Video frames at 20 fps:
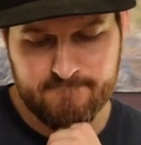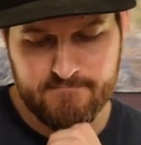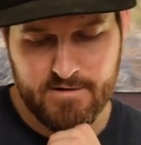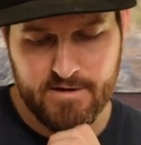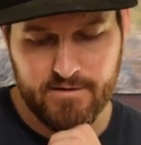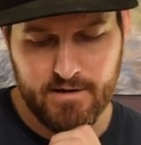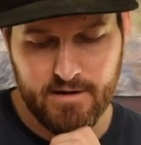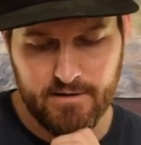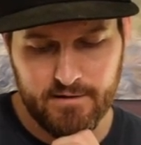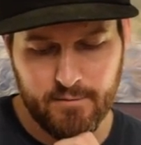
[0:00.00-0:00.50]

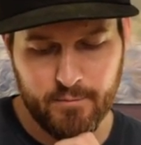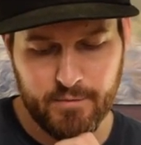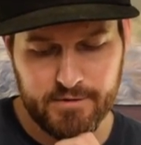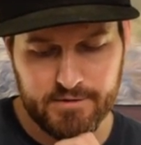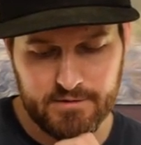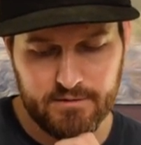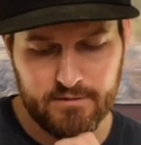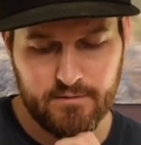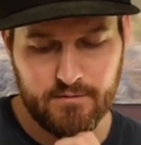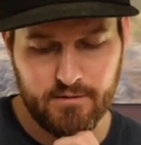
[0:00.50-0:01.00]
and then number
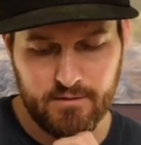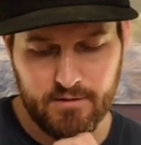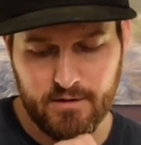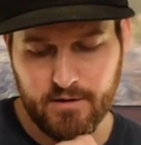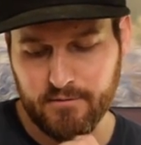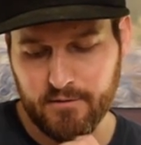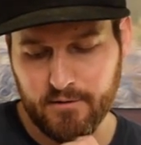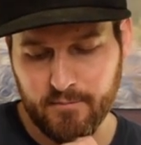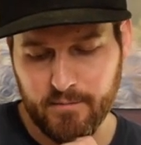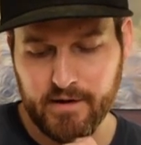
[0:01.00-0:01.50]
two, the
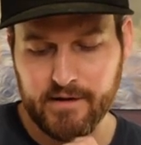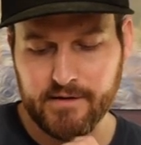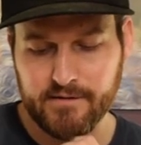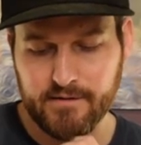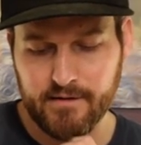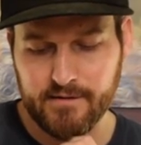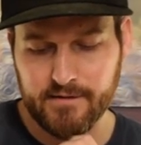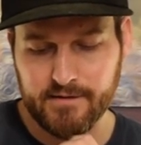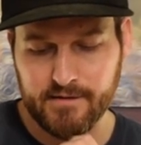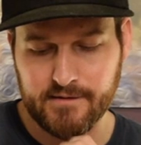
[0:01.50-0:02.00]
Longrow makes
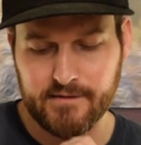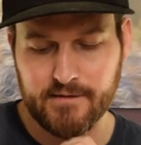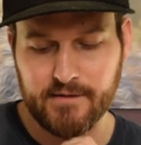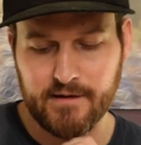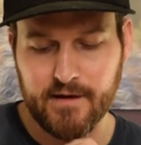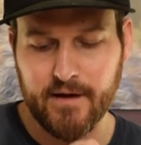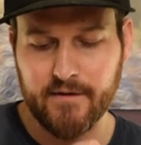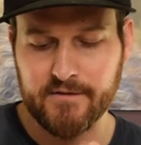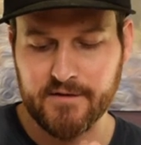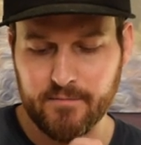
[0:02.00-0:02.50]
sense, because it
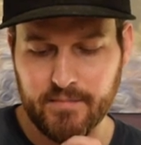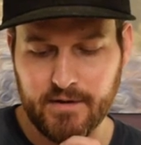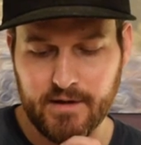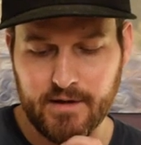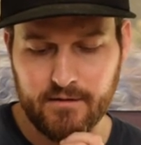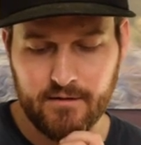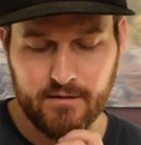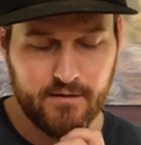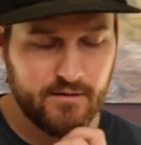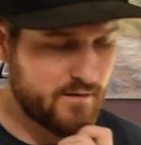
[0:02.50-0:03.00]
did have some
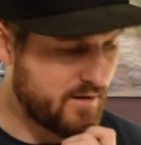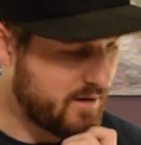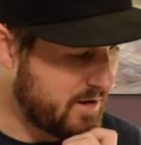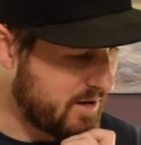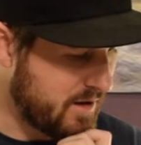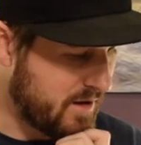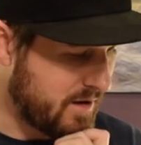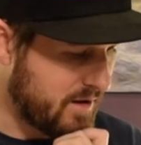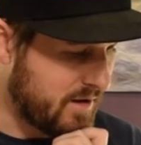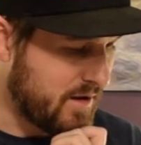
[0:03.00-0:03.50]
peat in there.
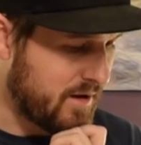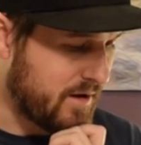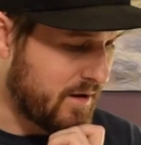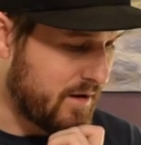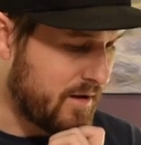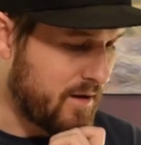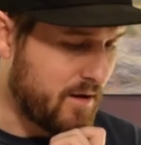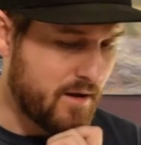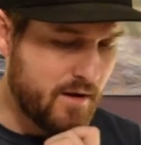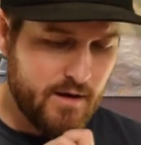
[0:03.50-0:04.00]

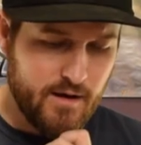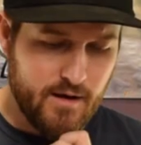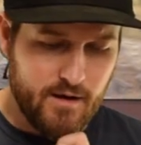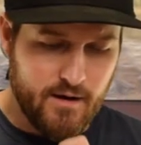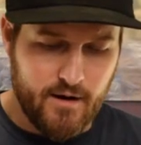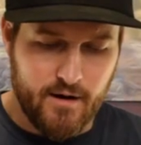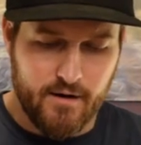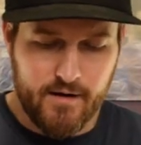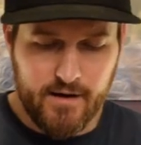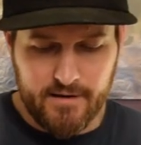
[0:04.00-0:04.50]

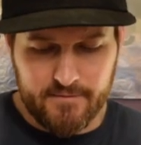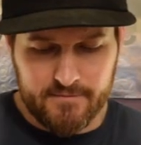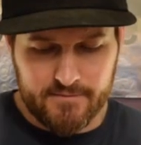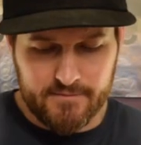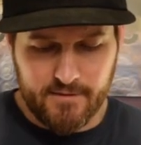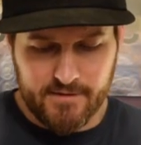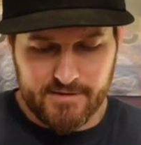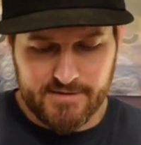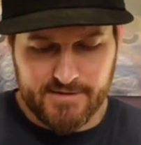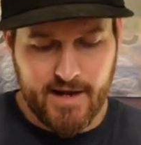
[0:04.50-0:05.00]
Alright,
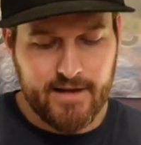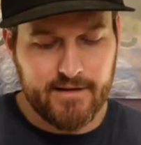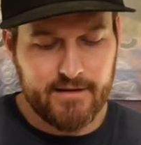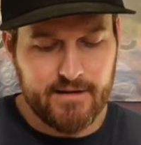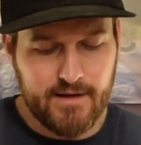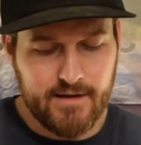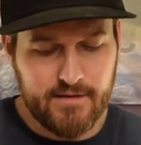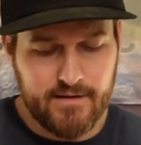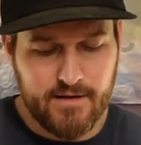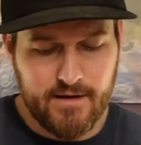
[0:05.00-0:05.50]
well
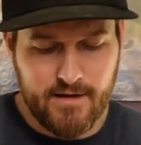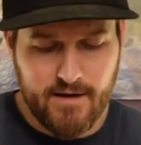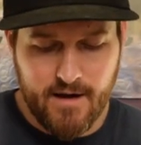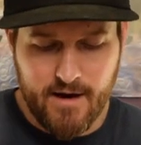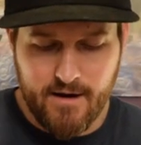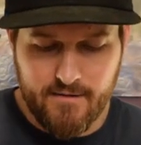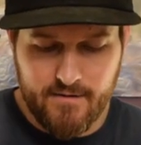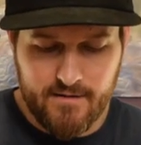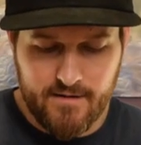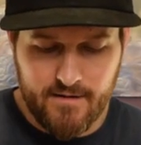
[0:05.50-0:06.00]
sadly the
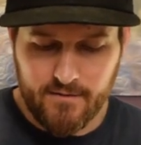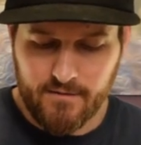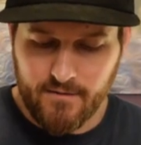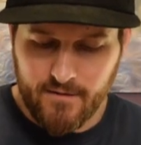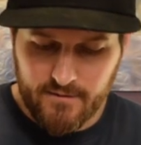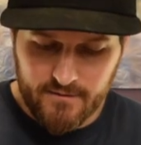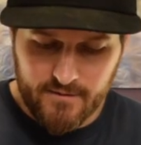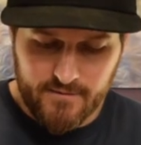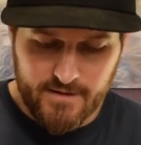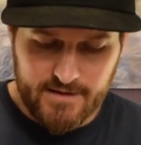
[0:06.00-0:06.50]
Arran and the
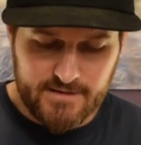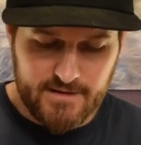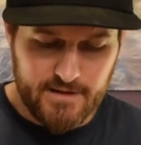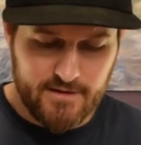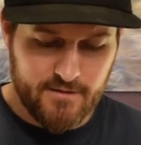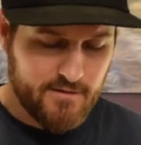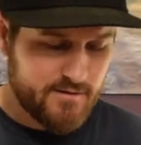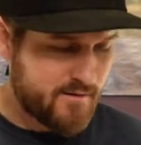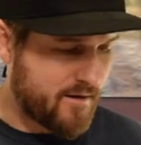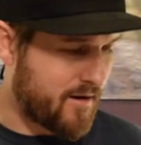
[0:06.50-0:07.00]
Longrow
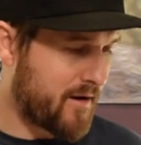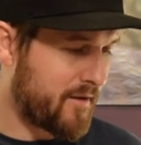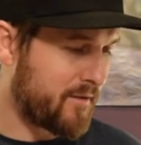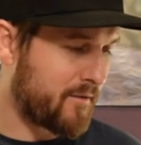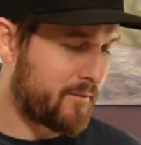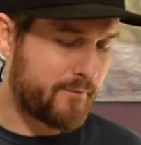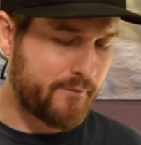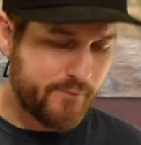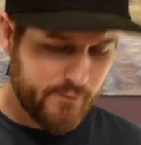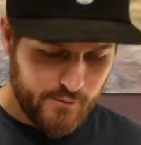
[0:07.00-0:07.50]
18 are gone,
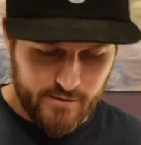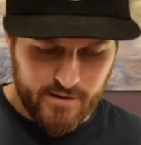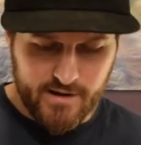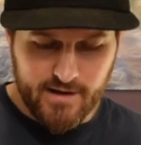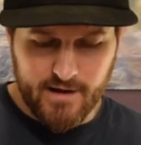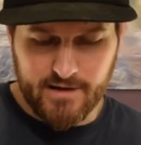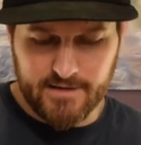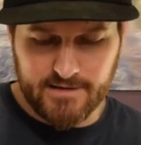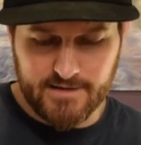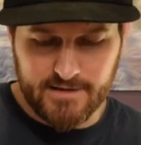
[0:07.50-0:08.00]
the Laphroaig
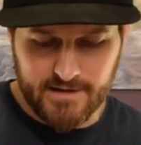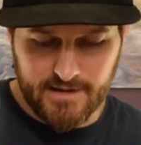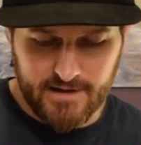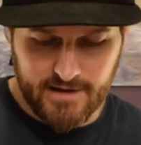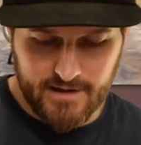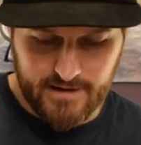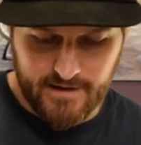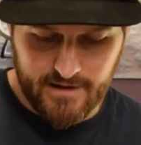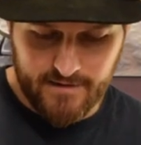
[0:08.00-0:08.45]
18